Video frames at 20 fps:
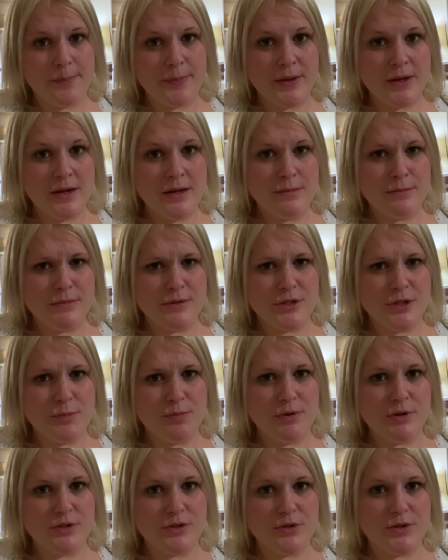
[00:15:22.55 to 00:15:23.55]
I'm
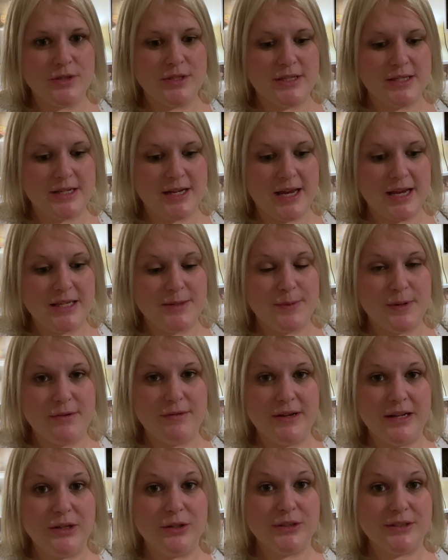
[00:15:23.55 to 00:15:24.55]
super exhausted today. It's been a
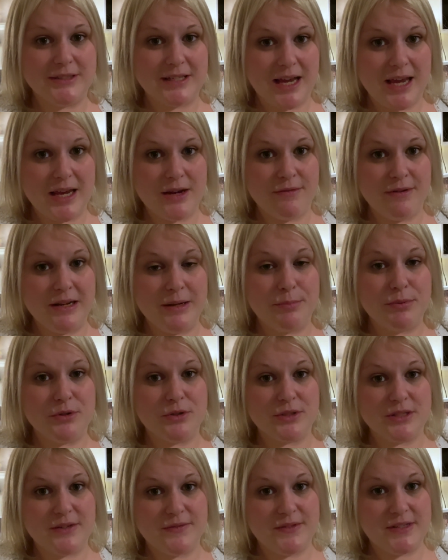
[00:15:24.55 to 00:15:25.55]
really good day, a really
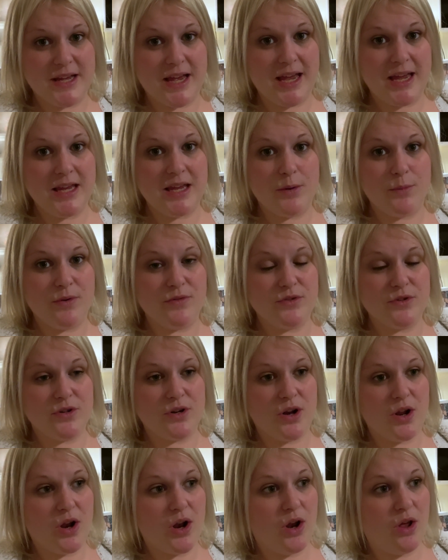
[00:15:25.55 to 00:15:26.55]
productive day. We've
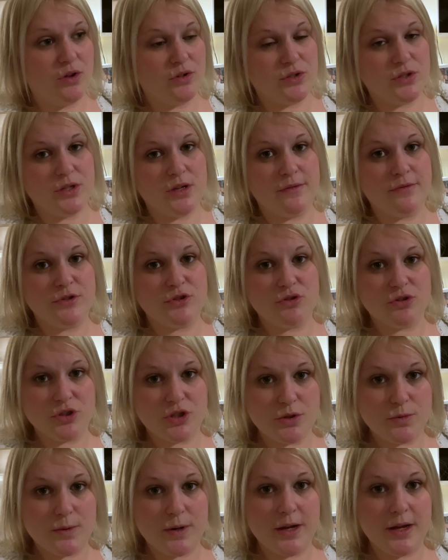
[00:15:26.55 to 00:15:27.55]
done lots of
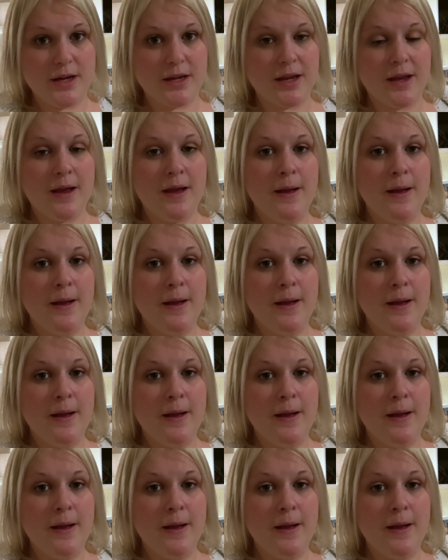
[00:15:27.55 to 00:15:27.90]
structured work.